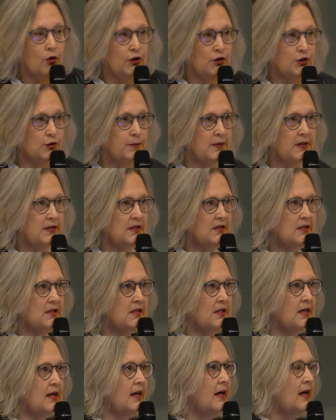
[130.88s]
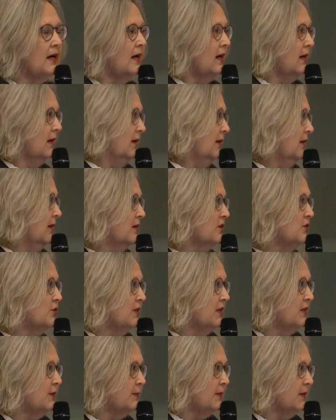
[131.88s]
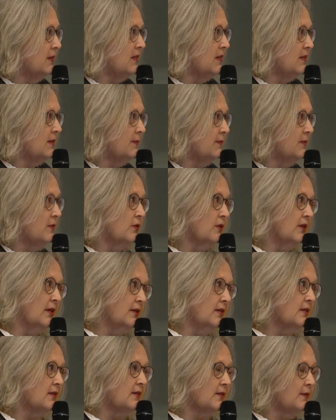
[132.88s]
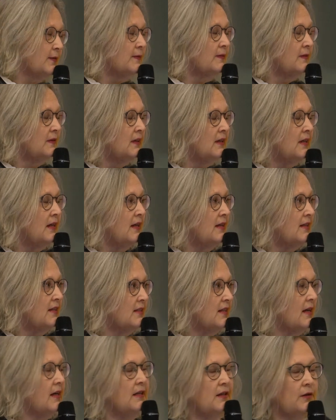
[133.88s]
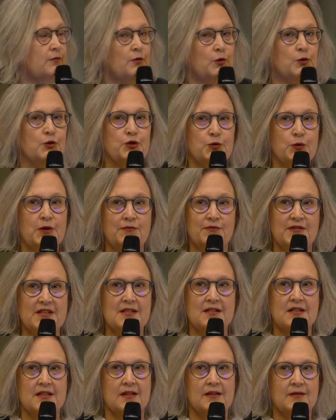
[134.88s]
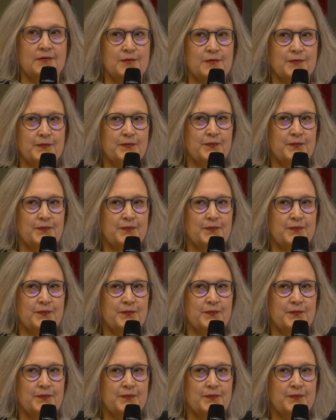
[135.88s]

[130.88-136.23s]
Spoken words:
ointments and other treatments. So that's kind of what you're investing in.